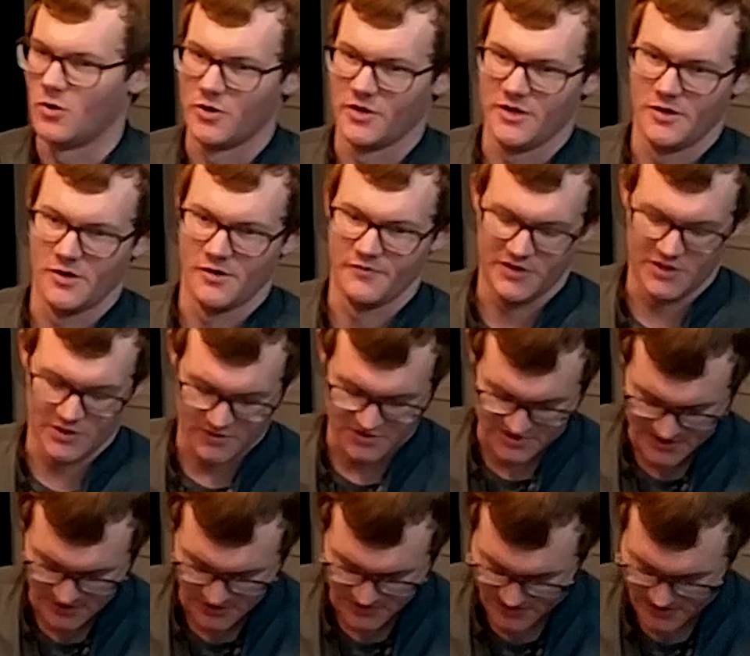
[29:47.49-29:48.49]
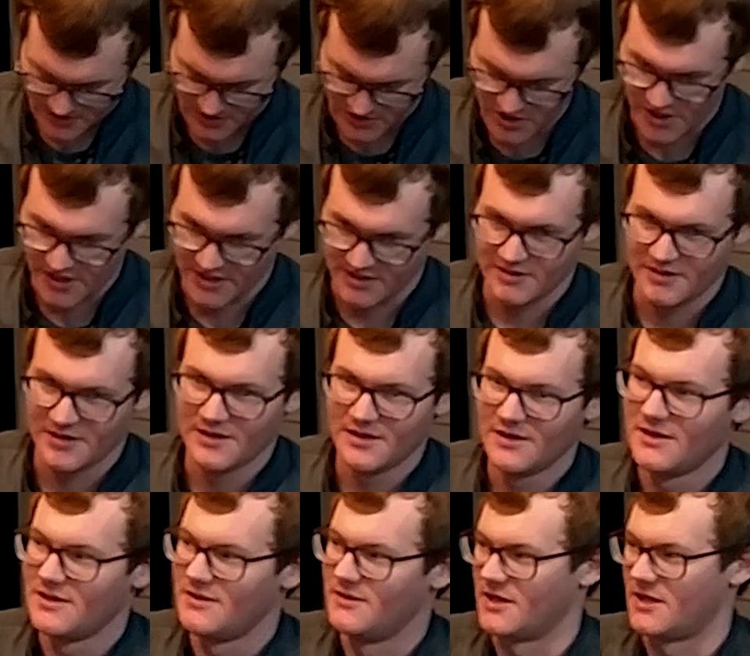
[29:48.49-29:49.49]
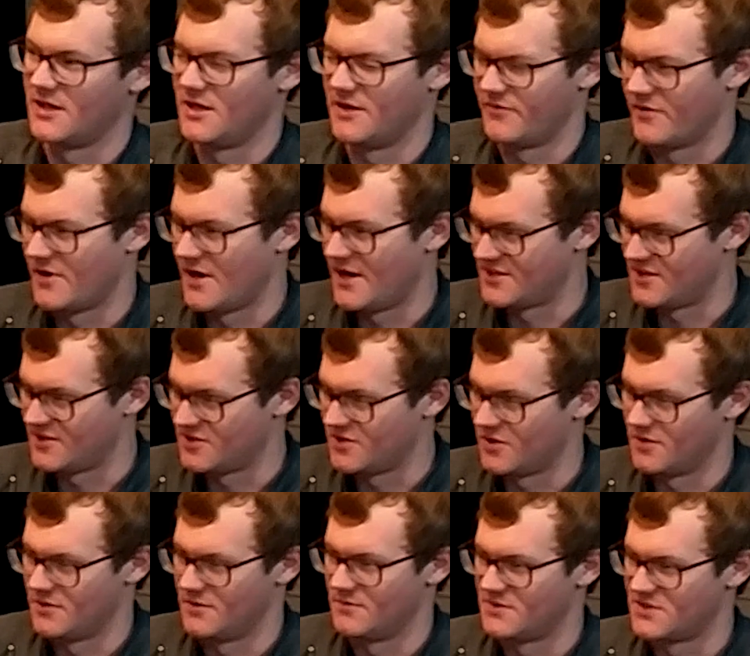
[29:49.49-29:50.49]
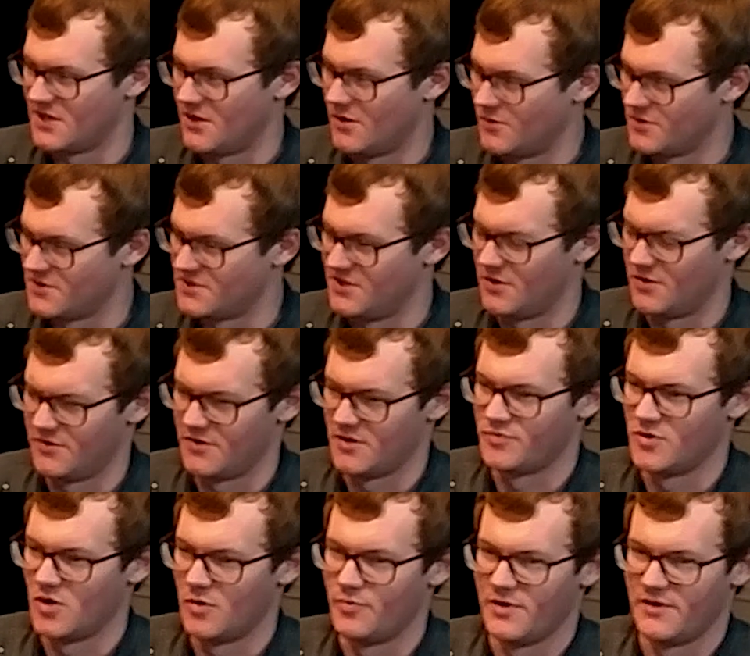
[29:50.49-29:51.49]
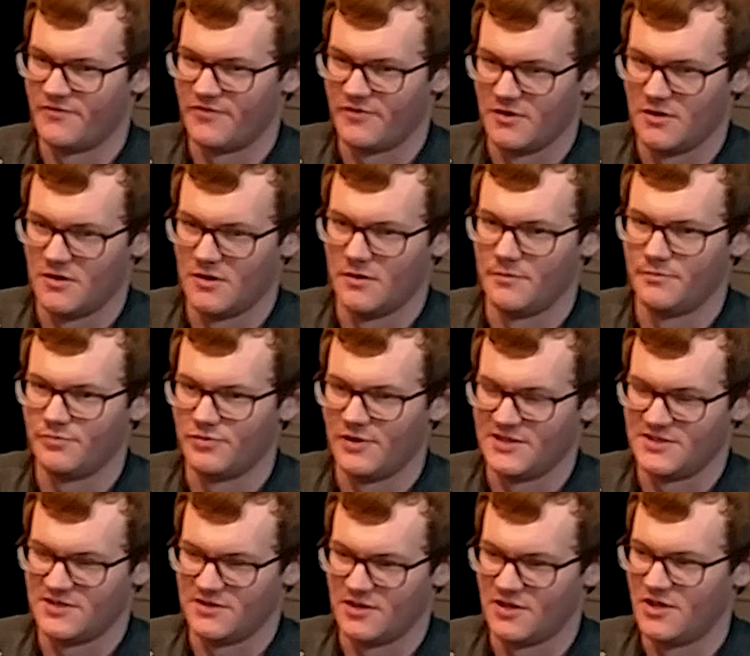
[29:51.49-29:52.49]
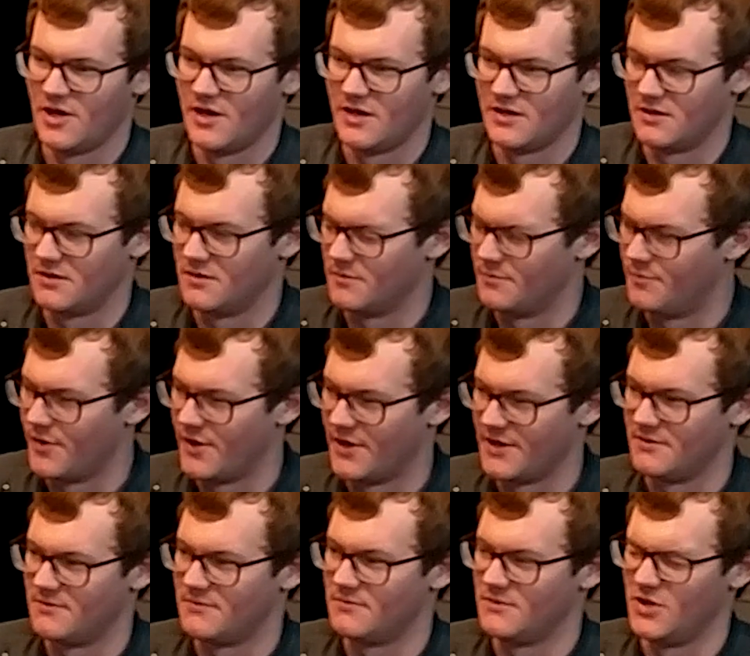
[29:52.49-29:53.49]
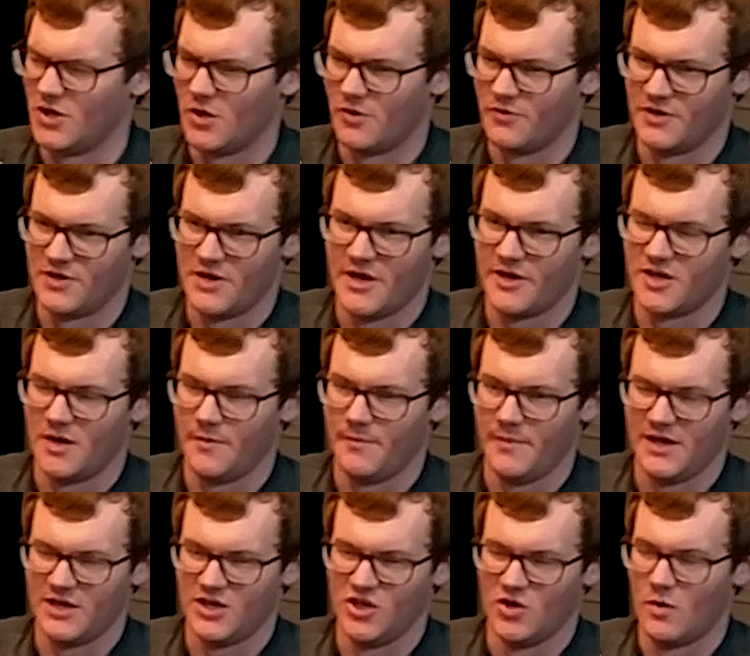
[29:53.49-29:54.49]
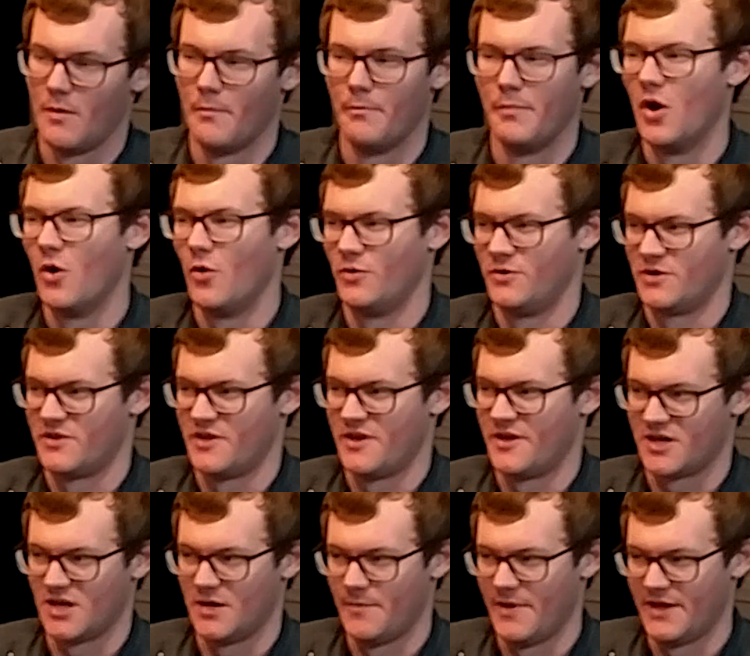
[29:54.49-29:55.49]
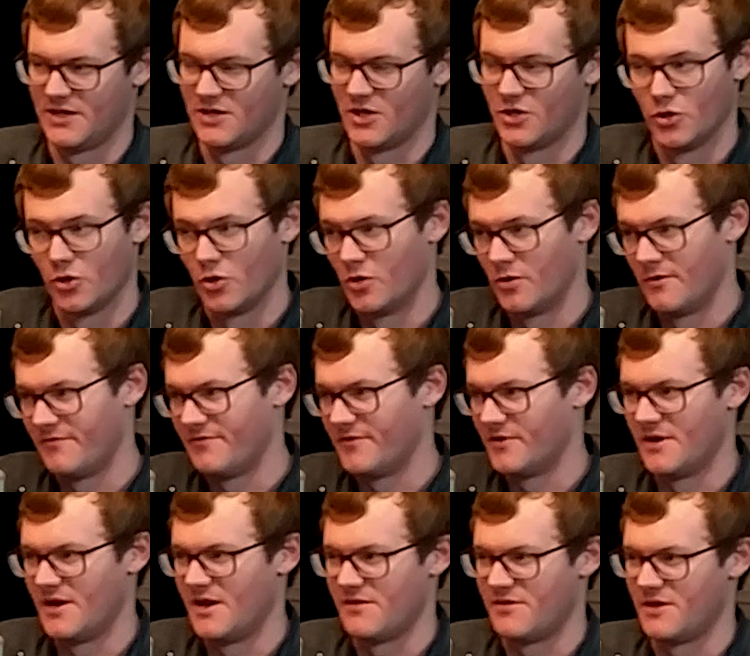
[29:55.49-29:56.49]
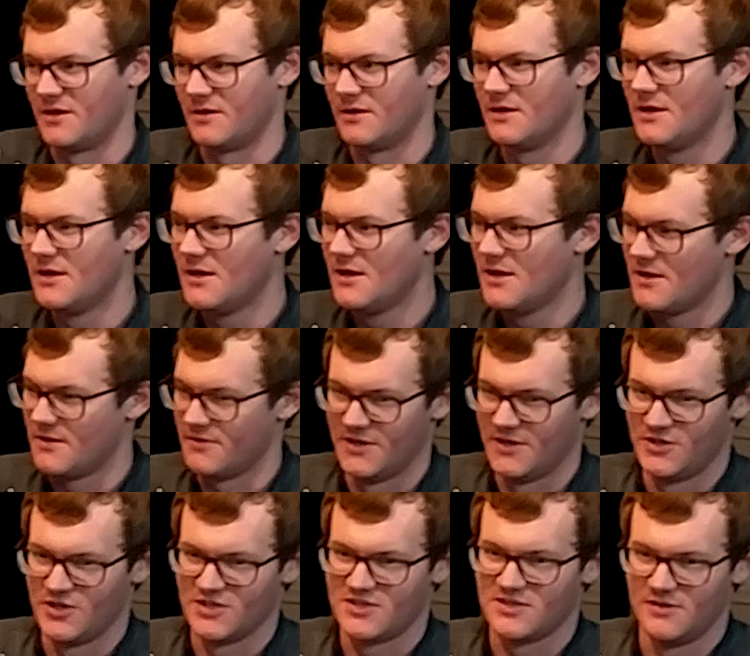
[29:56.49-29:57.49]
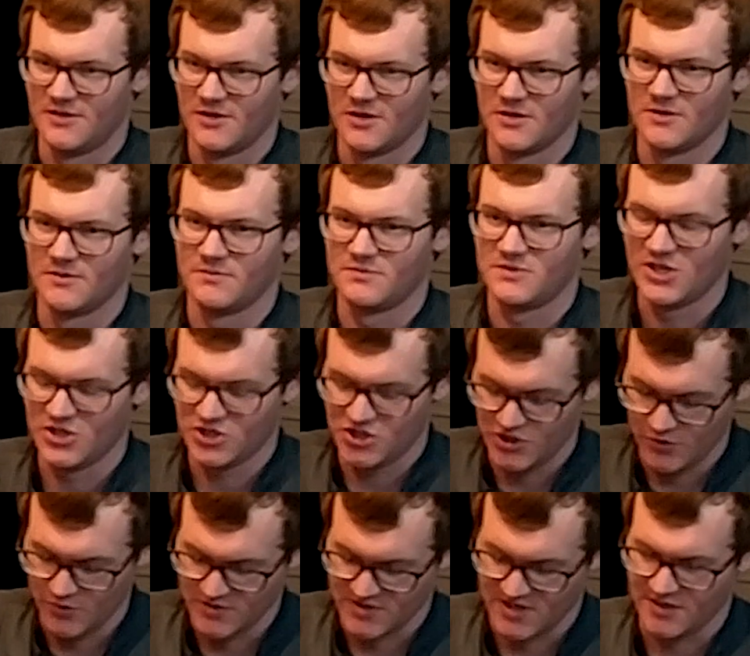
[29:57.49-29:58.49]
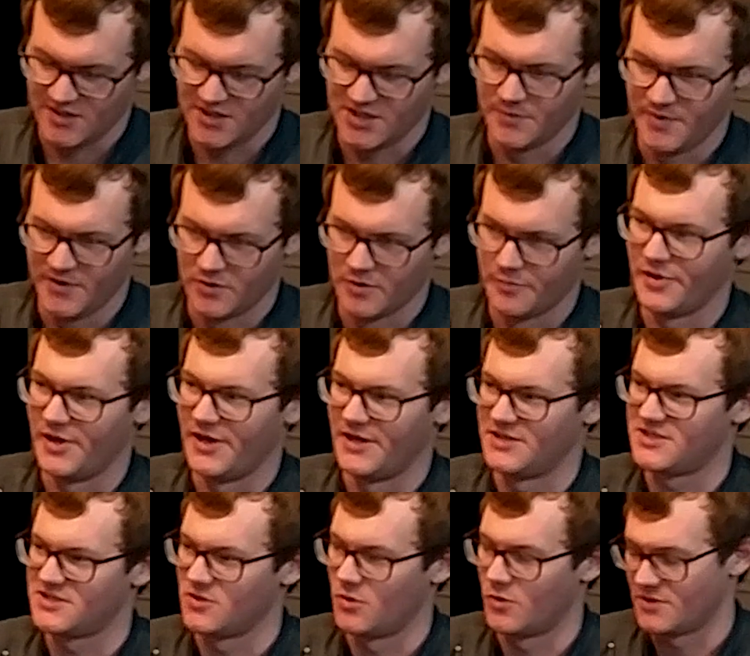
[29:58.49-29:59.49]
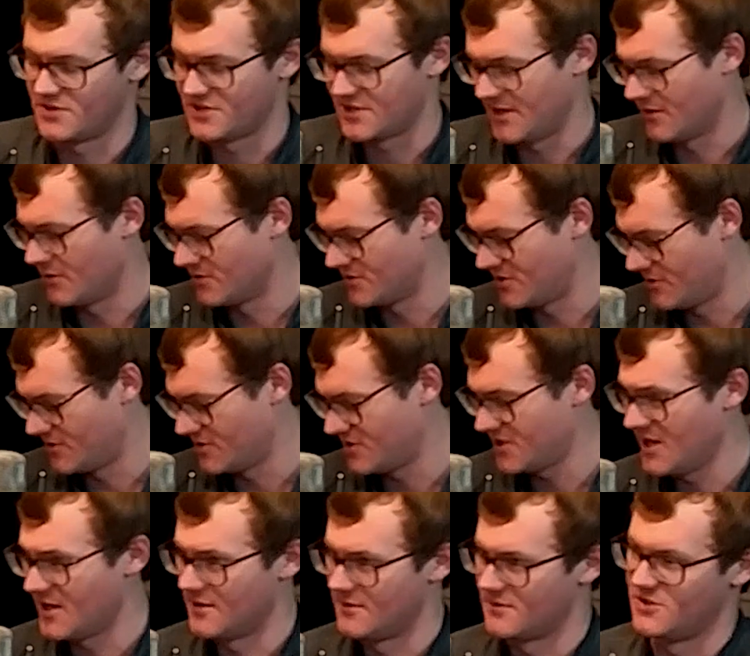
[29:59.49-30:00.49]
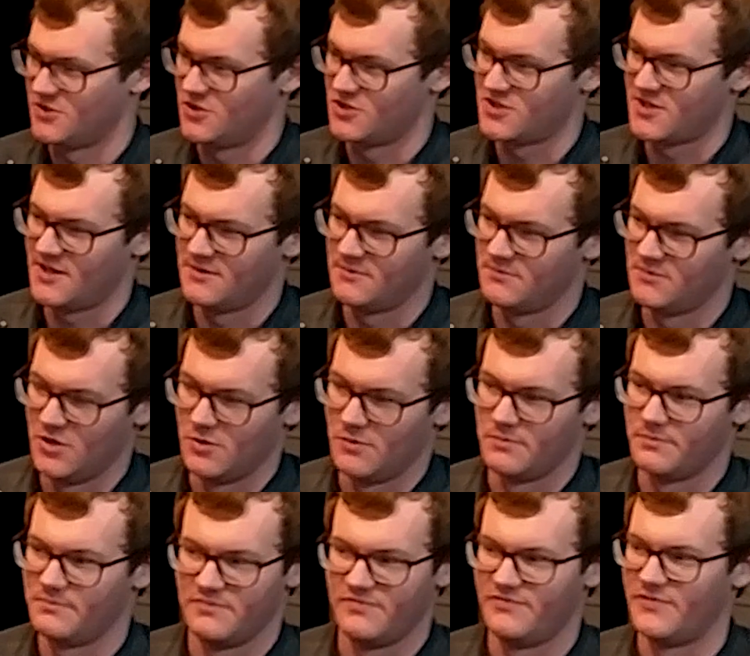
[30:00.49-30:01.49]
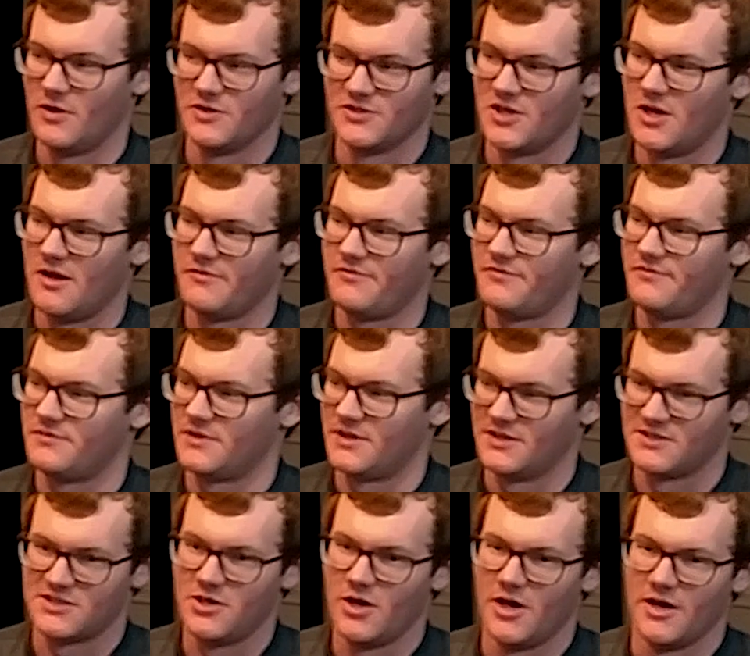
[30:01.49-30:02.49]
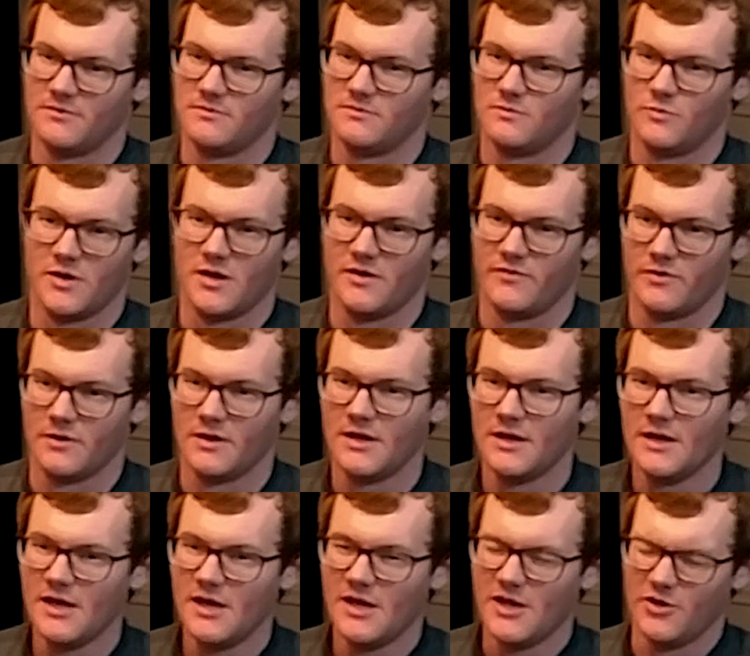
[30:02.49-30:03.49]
Or you have, cells in the gut that can give rise to certain cells, that are appropriate for their place in the gut, but, they're not going to make, a bone, or they're not going to make a nerve or anything. They're tissues that need to be replaced, or scales in your skin, because your skin, falls off, gets cut, whatever.